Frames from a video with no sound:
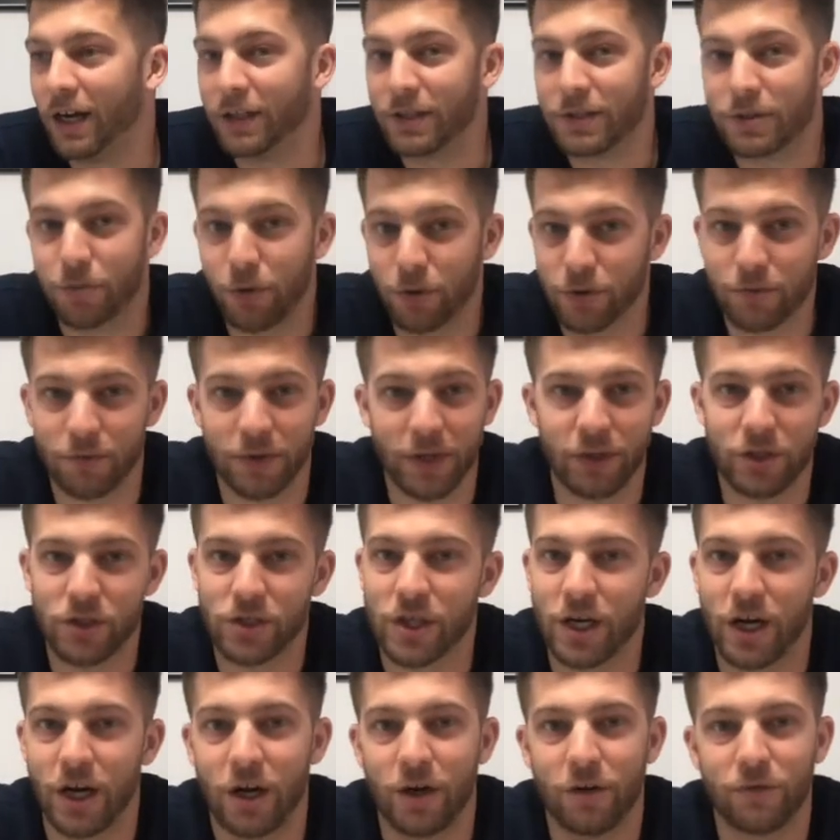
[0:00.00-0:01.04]
Supposedly on the
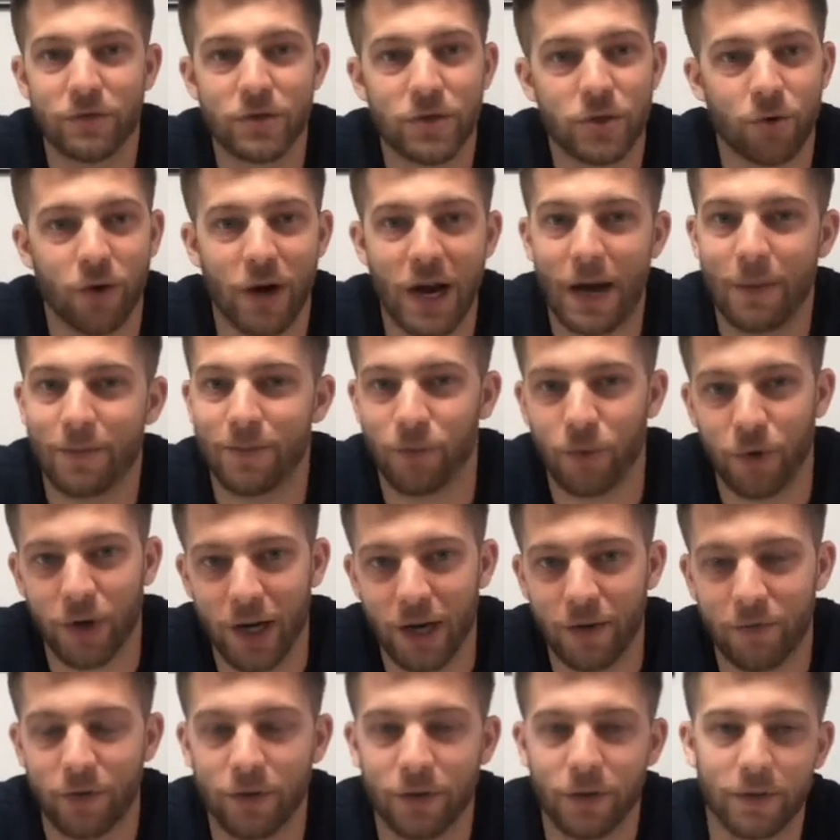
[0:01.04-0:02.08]
shelf, scrap,
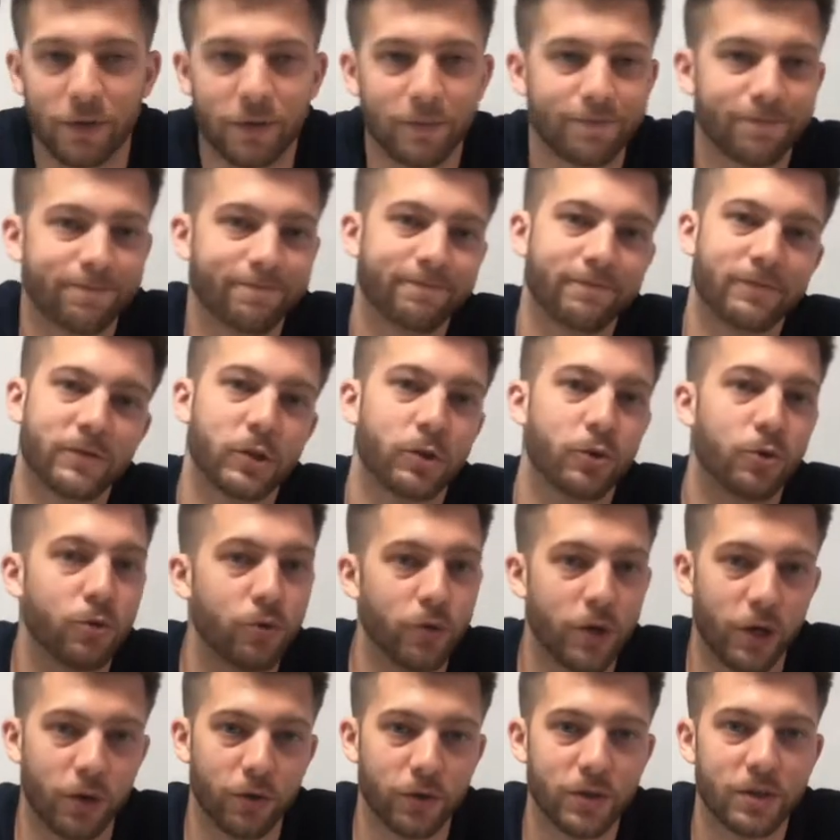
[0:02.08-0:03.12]
whatever. Who
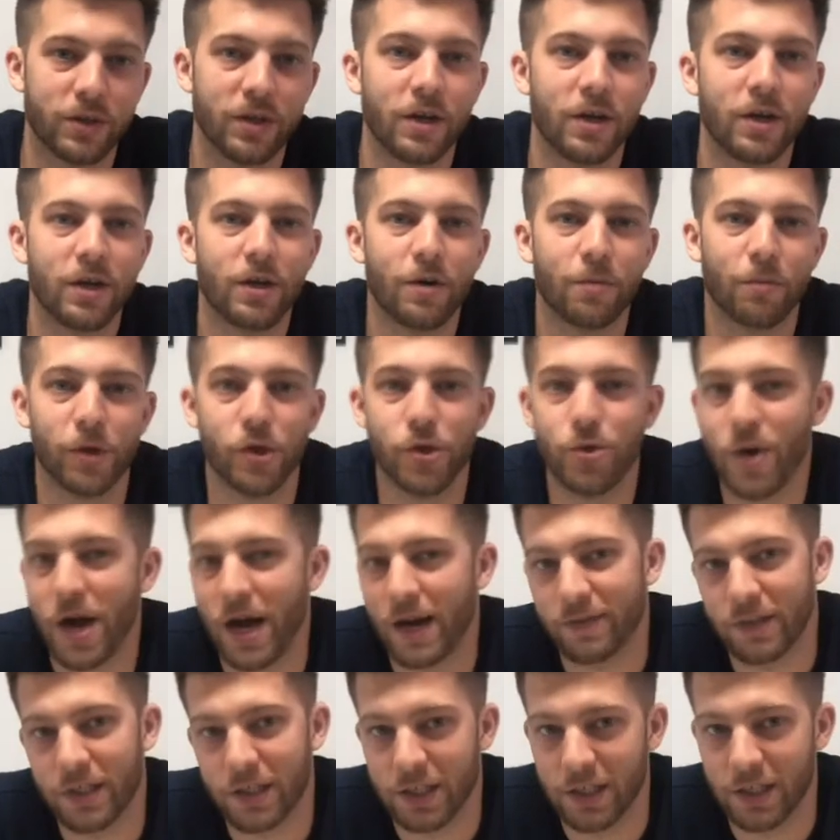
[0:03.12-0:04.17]
knows? But you
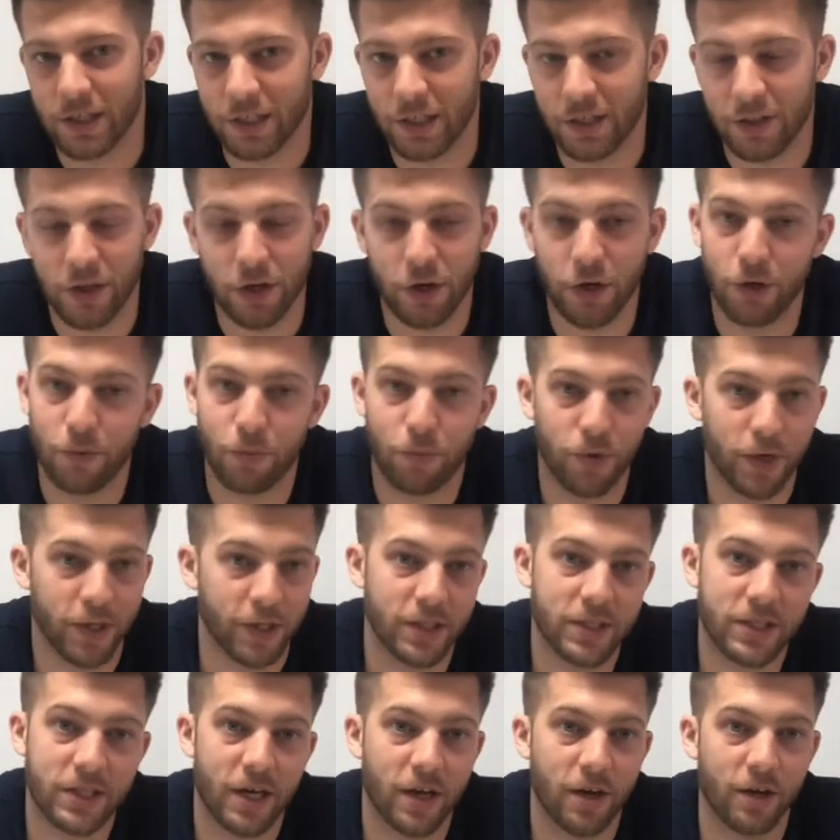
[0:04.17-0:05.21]
have to think that they're going to bring
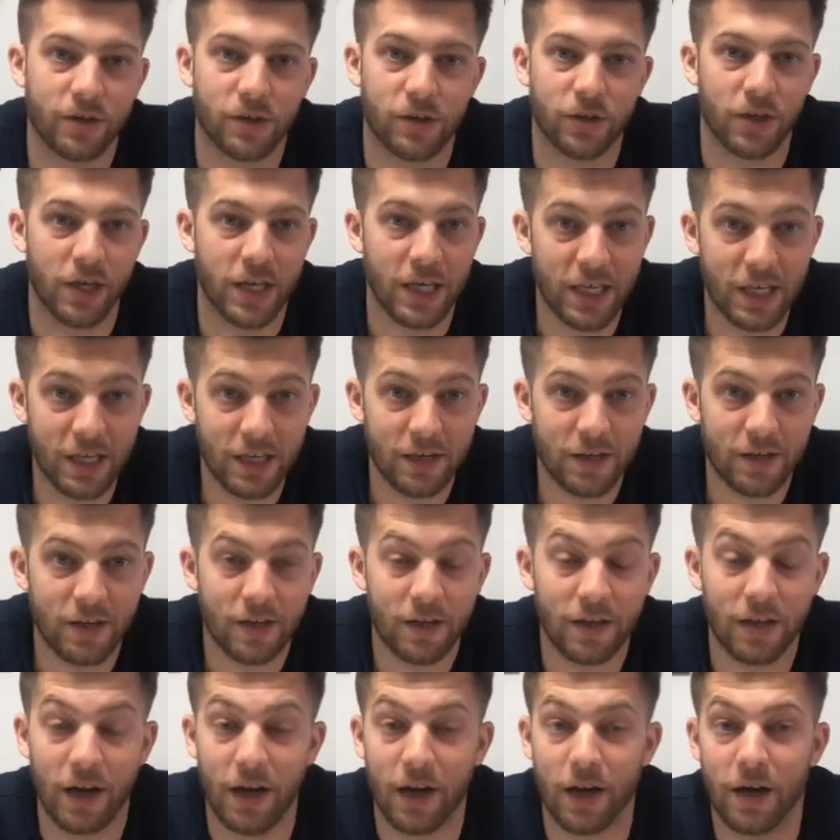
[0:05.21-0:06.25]
this character in.
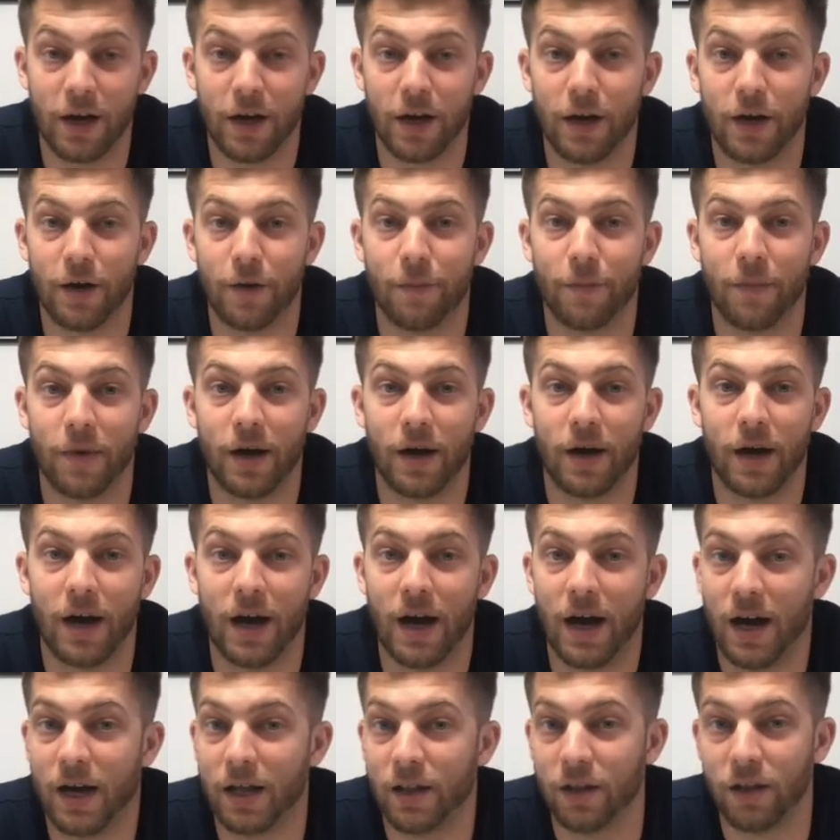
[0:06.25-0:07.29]

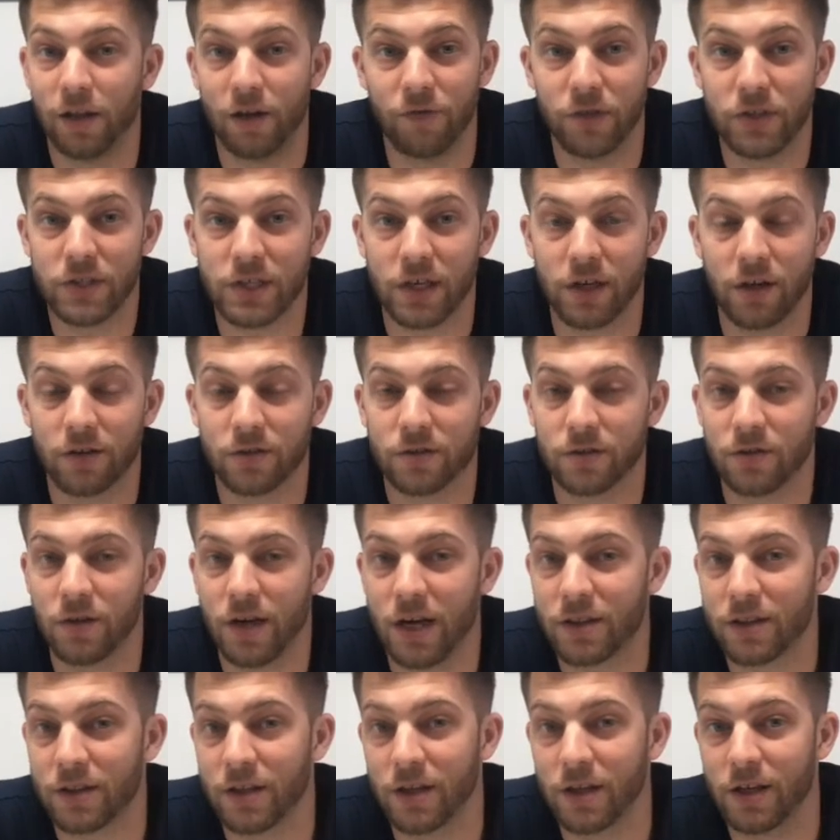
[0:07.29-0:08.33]
I love this character. I
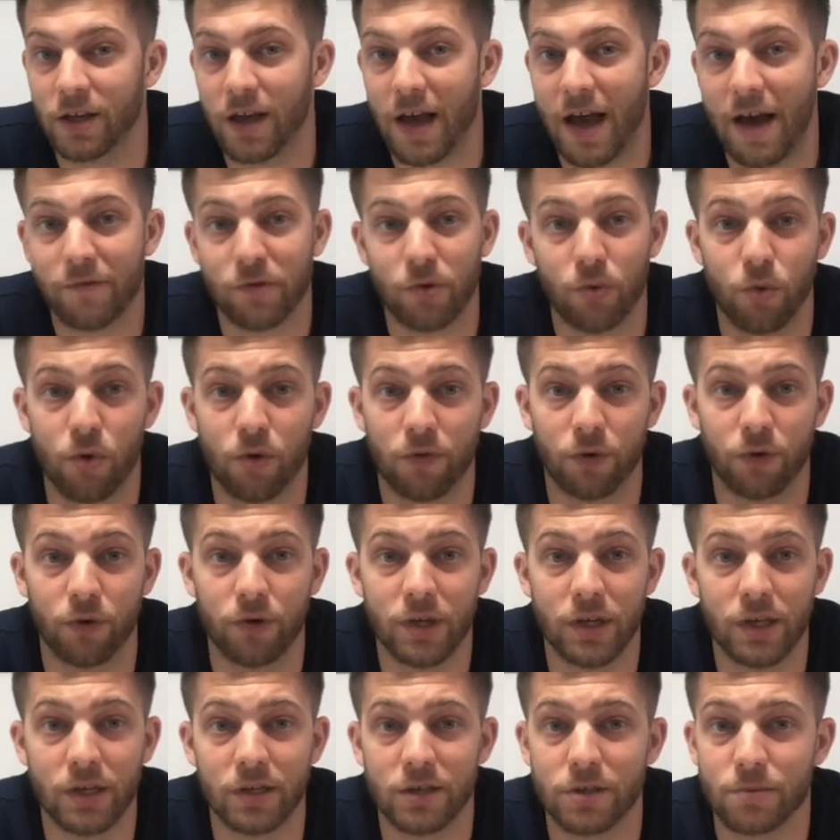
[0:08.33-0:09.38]
think after
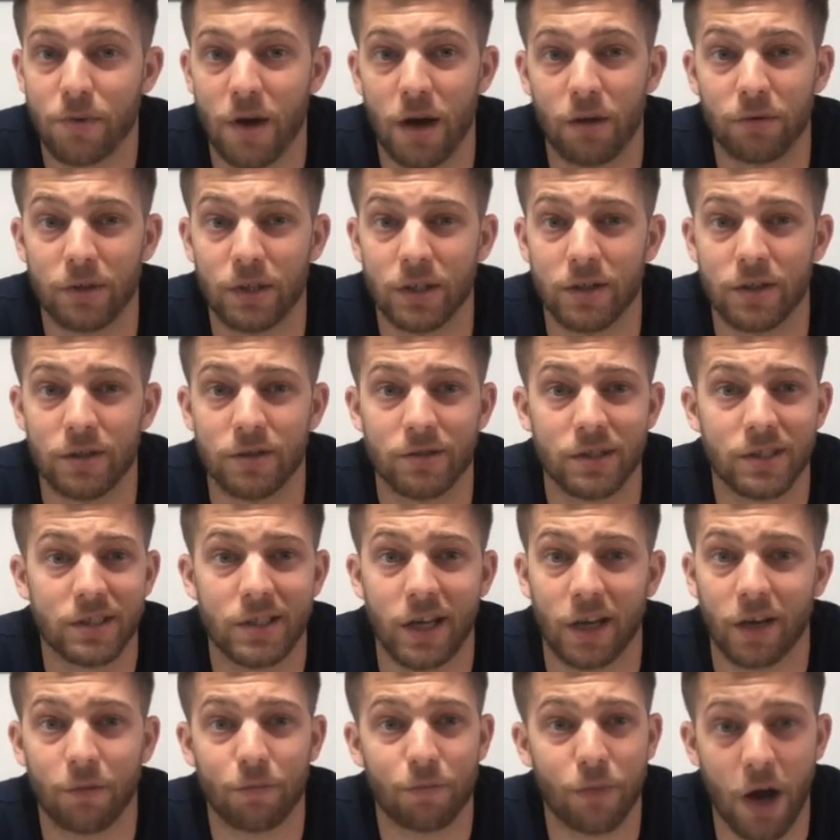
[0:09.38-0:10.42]
Wolverine, he's probably the
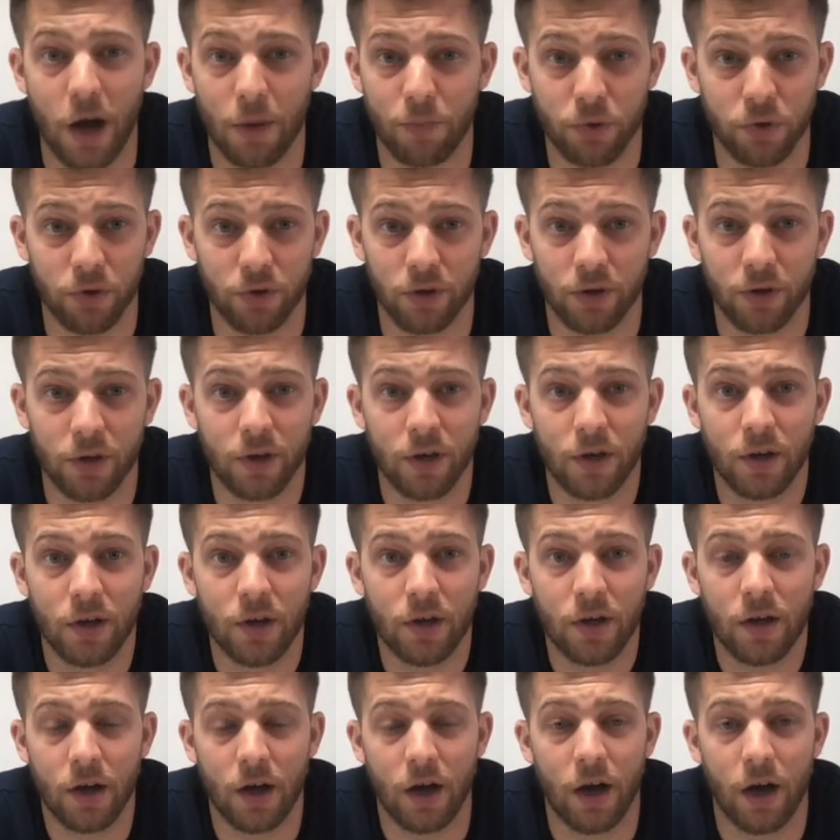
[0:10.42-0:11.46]
second popular
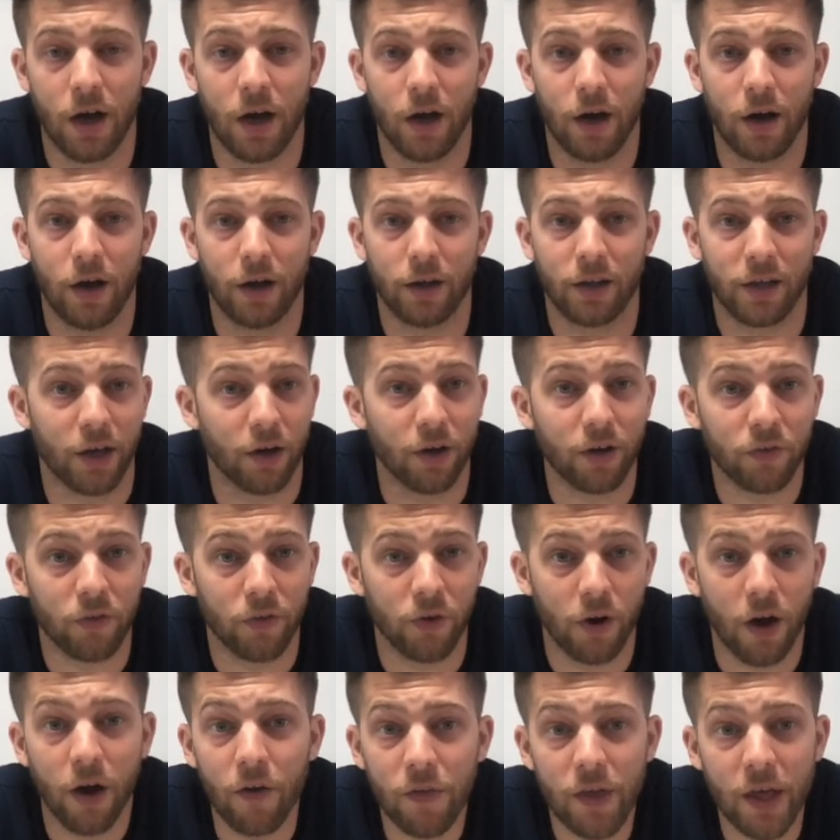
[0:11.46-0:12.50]
character
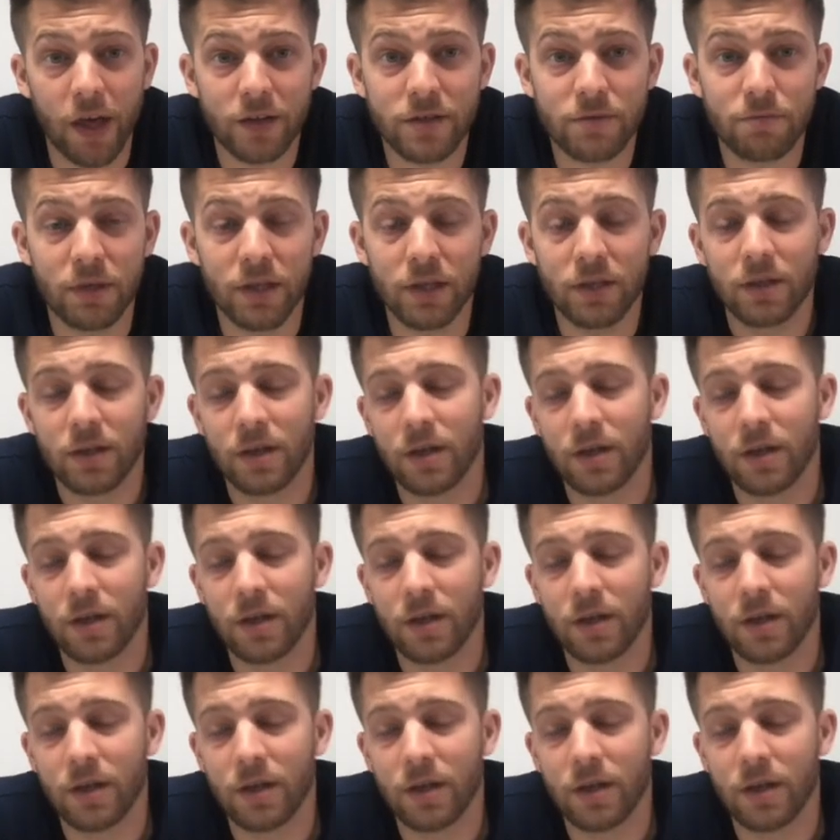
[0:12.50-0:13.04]
on the X-Men.